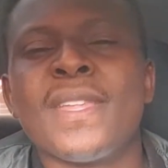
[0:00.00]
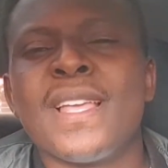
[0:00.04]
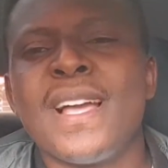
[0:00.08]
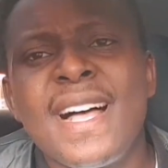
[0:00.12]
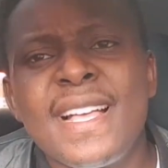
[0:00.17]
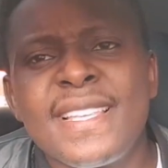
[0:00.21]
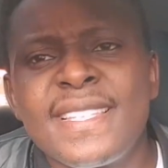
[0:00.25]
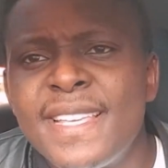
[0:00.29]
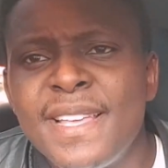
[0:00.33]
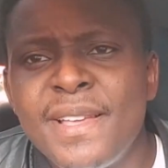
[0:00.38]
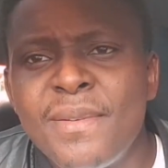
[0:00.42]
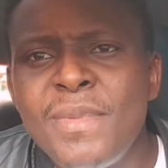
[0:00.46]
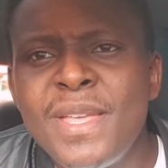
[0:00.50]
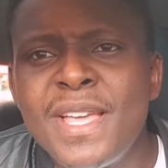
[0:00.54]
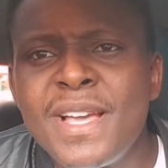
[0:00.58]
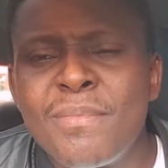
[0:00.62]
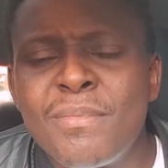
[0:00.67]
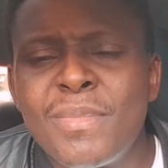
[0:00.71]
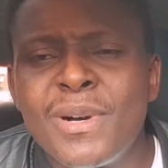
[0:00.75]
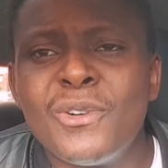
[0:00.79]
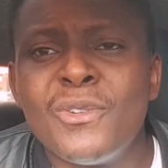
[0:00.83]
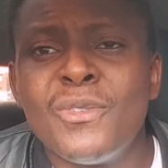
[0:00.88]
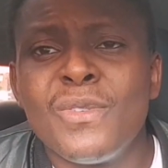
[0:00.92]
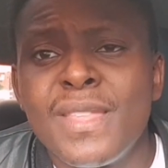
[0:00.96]
asking me
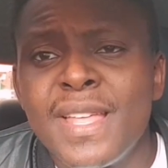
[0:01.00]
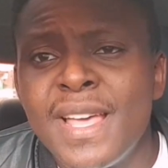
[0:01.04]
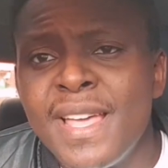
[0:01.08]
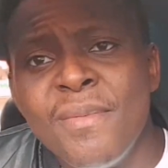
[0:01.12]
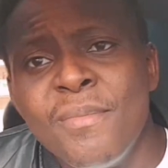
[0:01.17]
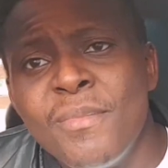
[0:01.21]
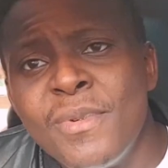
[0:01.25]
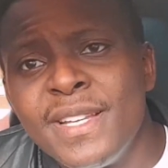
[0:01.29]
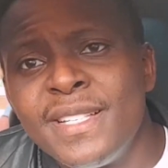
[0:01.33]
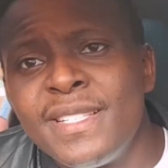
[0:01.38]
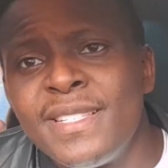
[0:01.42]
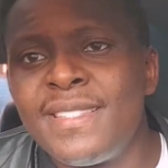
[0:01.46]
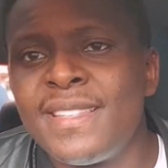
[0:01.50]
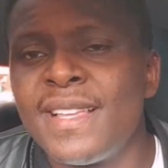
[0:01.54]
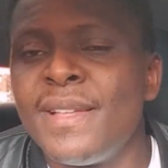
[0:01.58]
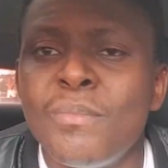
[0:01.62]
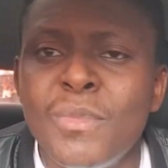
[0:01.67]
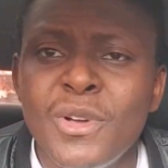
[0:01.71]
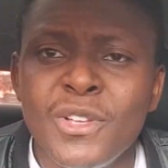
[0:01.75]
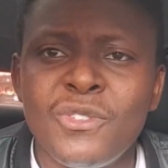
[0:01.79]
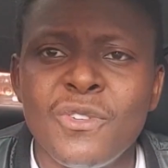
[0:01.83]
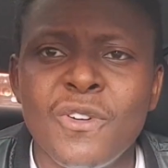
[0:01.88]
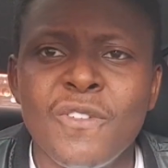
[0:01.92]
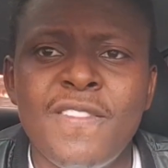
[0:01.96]
about the Emirates, and
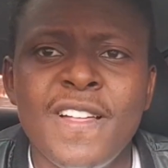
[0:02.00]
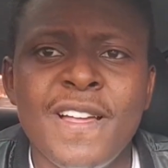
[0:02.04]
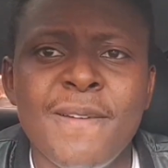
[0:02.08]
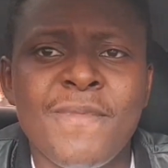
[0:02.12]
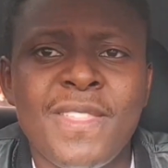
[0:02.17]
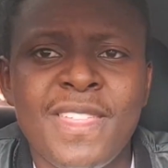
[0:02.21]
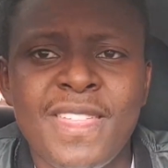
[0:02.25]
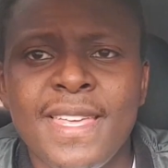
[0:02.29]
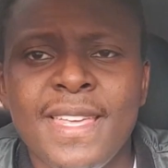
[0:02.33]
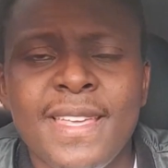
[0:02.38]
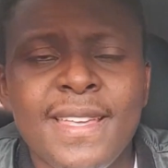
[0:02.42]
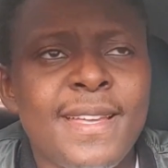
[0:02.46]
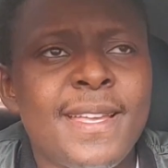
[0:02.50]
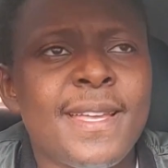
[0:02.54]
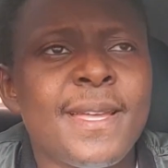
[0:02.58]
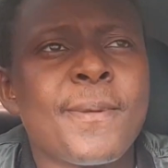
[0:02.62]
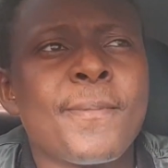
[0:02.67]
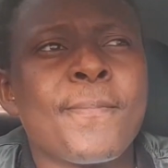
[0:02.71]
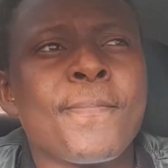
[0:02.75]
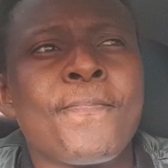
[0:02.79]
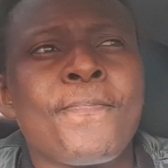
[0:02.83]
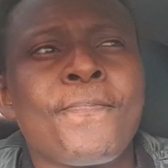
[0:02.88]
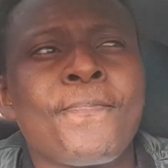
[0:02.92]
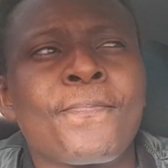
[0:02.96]
most of them think
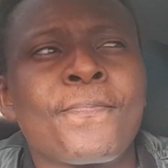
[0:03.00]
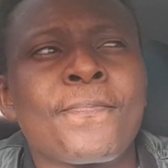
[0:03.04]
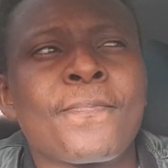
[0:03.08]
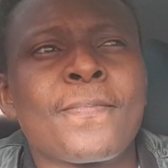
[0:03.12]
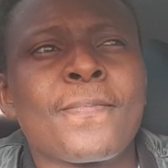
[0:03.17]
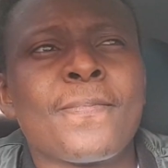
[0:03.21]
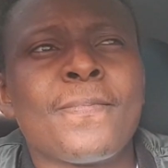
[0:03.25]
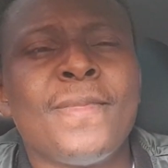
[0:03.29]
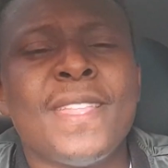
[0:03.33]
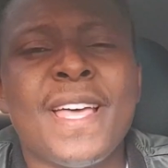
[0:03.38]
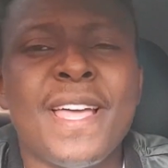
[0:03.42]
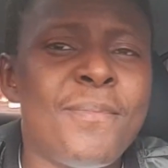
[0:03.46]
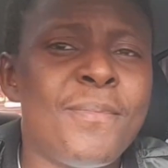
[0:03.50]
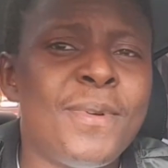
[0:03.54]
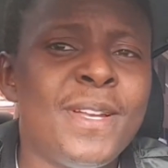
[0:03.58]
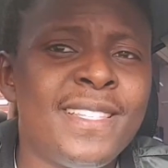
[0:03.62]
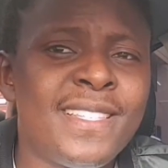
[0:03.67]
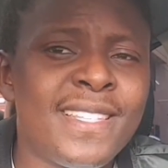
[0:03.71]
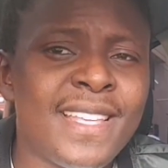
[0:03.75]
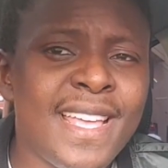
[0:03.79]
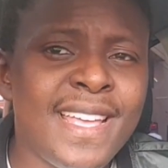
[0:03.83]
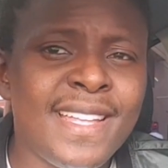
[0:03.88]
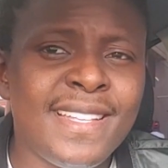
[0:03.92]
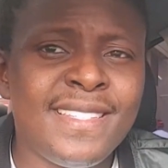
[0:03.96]
the
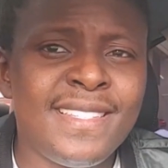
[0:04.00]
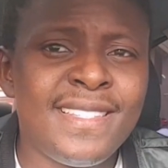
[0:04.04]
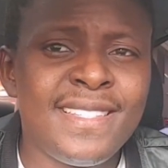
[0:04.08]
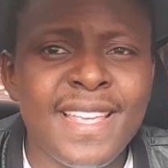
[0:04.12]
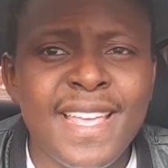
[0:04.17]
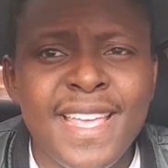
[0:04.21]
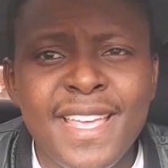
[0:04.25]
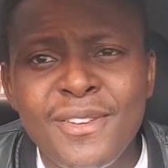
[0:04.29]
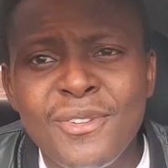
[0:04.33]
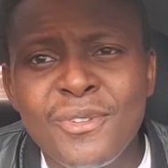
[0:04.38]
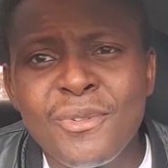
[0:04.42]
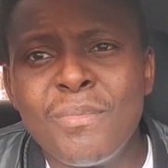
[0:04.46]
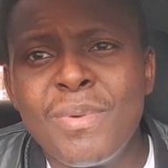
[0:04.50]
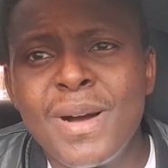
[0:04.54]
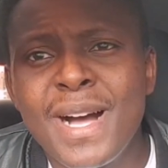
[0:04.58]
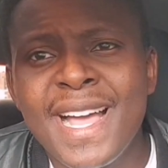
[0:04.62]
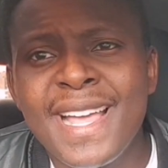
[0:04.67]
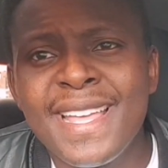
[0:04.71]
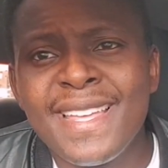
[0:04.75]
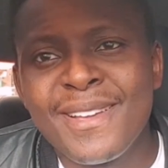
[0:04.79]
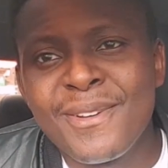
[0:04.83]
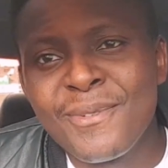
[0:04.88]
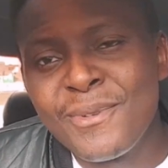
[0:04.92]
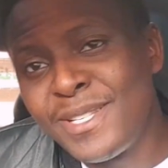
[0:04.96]
Emirates ends in
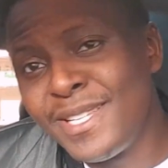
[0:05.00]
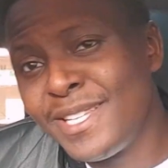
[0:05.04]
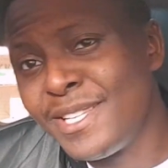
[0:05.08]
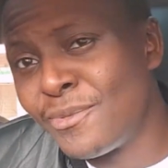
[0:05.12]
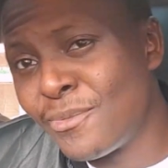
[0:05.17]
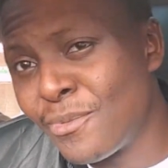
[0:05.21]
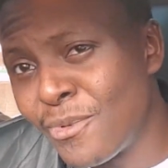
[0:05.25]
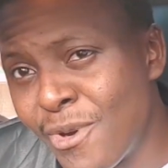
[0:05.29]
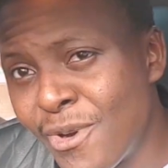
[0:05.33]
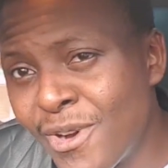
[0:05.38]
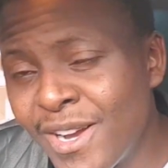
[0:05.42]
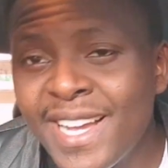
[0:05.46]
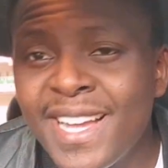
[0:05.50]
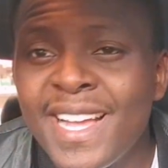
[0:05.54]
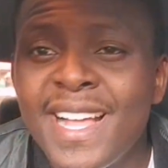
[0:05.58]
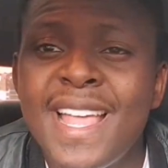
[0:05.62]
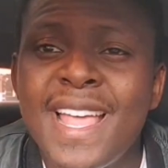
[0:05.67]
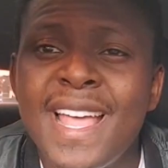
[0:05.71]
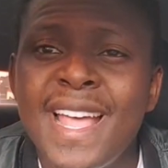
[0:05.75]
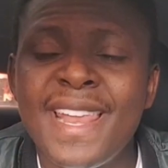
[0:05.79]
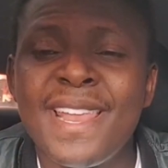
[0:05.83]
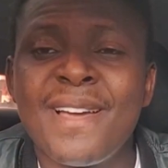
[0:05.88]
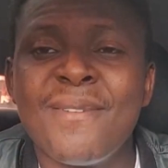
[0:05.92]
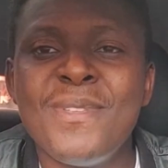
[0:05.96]
Dubai, which is wrong,
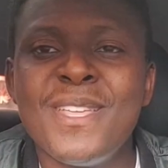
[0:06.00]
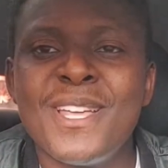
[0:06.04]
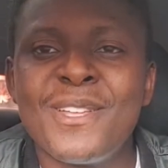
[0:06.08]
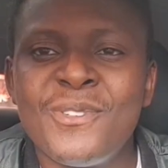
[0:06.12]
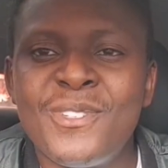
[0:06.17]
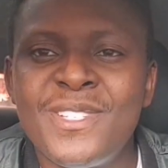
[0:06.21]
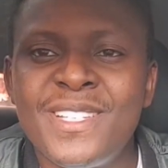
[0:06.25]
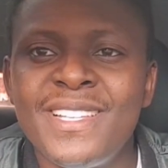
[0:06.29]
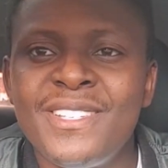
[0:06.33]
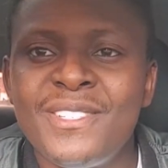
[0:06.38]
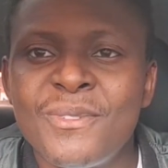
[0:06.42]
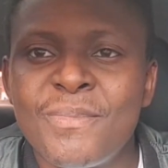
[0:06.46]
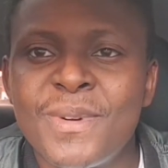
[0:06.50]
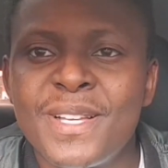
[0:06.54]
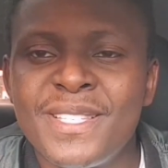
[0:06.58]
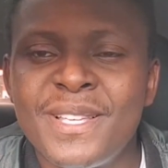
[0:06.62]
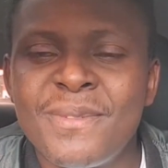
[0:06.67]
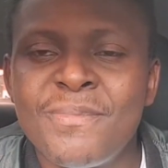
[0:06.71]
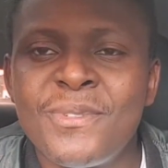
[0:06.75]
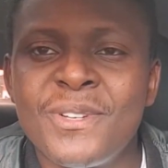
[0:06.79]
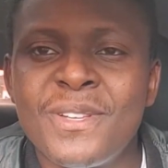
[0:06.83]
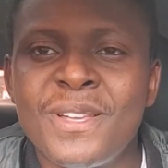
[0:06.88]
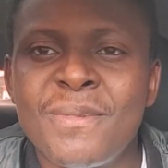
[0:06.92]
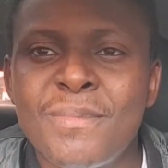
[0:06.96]
and I'm here to change the
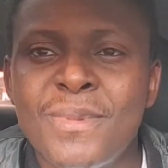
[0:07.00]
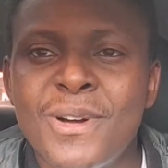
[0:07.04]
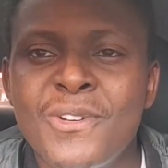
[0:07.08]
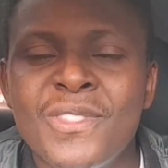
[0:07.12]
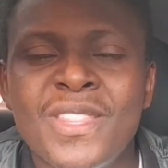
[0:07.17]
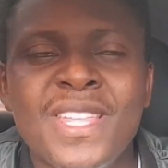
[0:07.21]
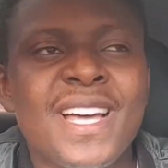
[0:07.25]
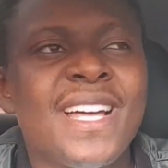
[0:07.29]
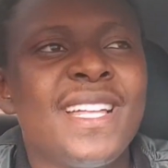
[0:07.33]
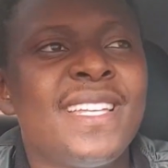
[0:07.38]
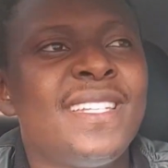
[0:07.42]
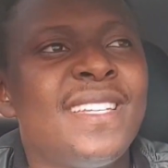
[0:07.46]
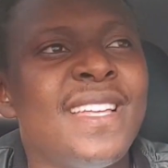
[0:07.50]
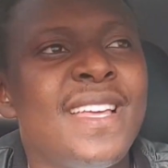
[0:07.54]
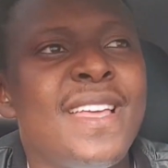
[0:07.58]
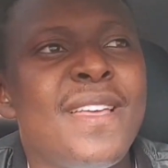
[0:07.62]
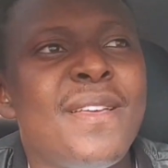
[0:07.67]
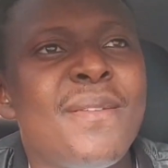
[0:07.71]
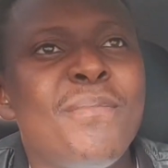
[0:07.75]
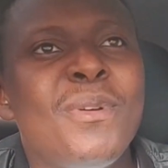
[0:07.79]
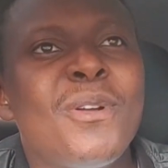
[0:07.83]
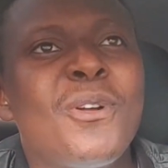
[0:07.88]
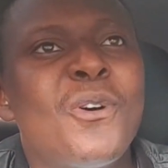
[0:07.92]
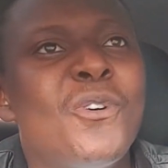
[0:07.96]
perception about that,
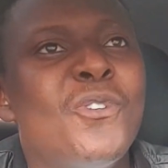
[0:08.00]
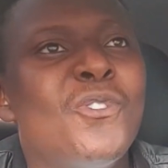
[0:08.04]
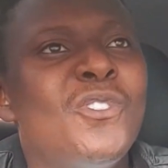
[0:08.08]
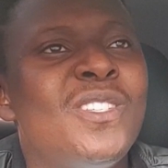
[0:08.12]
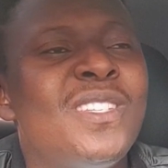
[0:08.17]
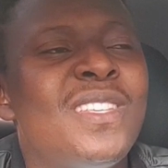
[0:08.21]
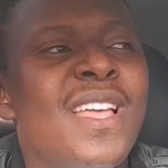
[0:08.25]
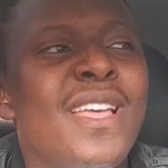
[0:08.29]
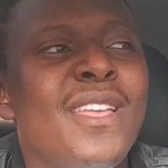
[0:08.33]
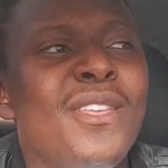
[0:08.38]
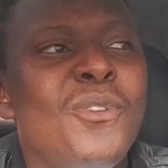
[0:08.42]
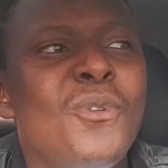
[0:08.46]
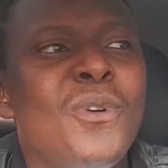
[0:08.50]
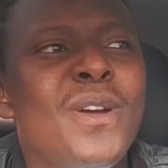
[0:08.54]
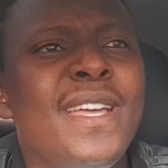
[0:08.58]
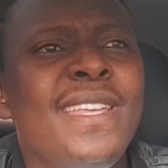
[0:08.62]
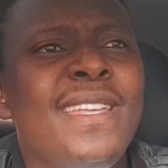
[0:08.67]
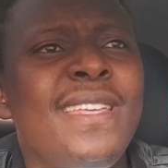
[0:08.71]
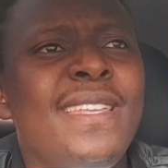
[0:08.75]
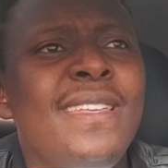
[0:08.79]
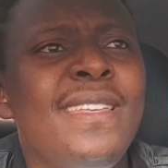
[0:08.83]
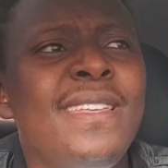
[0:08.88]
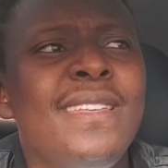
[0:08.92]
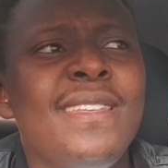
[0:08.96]
because
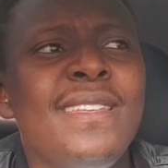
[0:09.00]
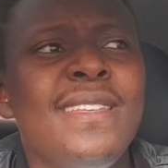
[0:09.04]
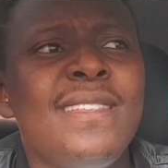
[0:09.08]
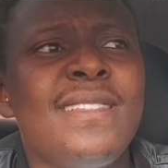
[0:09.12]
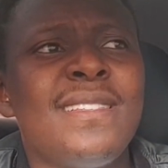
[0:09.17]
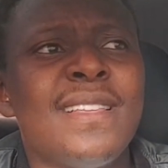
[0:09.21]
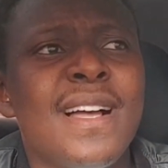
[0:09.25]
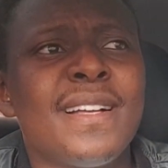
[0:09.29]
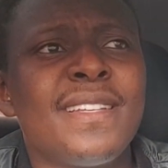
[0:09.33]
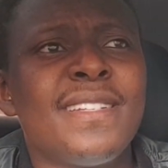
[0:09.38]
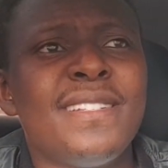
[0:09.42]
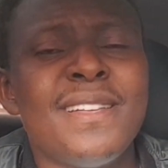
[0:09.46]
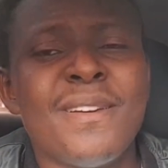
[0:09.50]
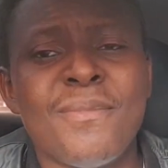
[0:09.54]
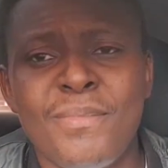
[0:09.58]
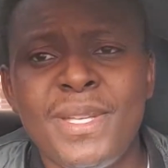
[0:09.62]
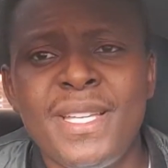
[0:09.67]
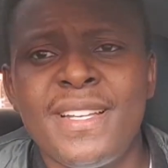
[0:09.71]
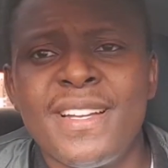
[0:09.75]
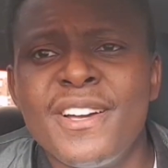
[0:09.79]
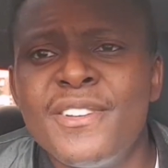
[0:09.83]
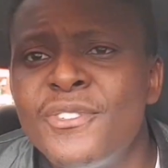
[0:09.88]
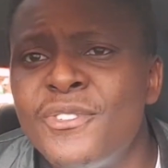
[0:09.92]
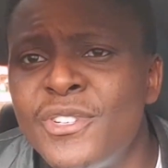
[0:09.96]
UAE is actually a
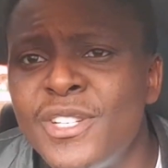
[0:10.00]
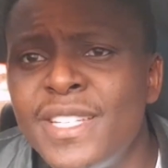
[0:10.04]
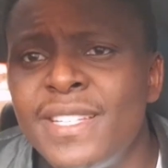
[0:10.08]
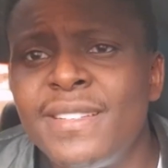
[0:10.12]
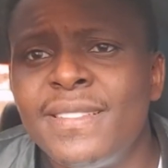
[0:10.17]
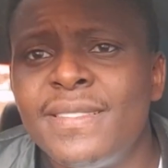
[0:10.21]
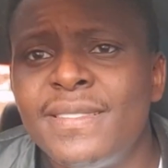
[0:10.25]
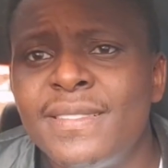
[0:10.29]
big country